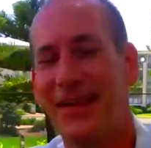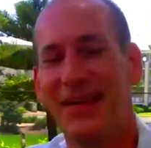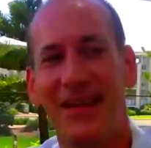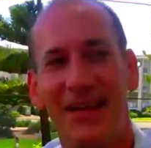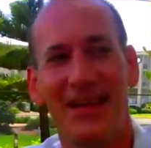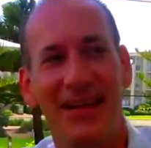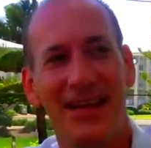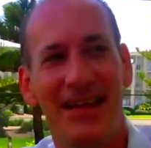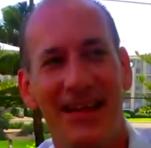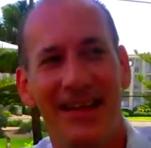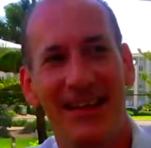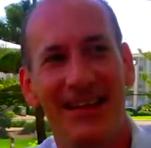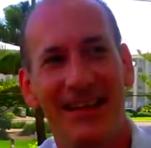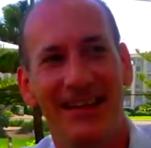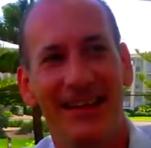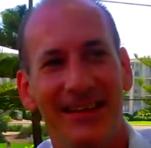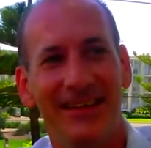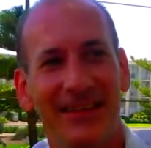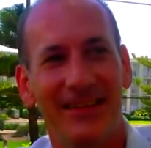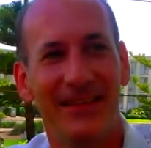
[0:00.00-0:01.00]
an interview
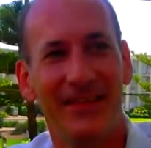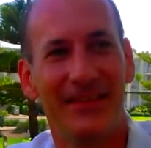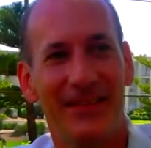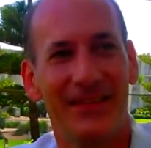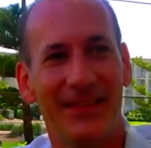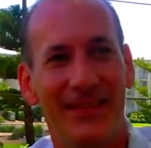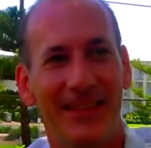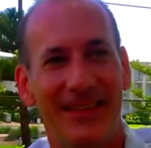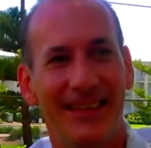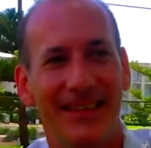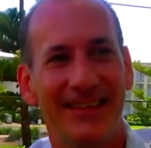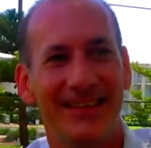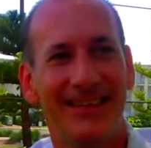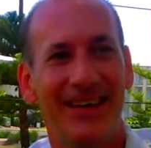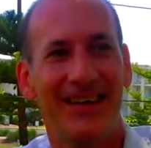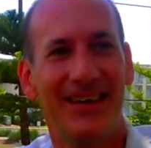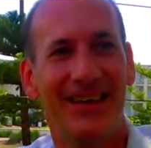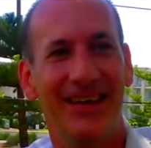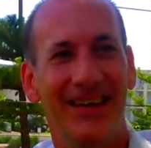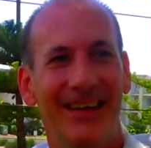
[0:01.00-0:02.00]
with that girl, but never
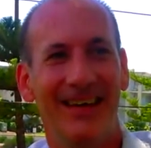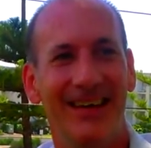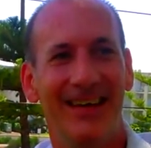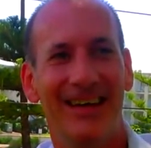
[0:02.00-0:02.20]
mind.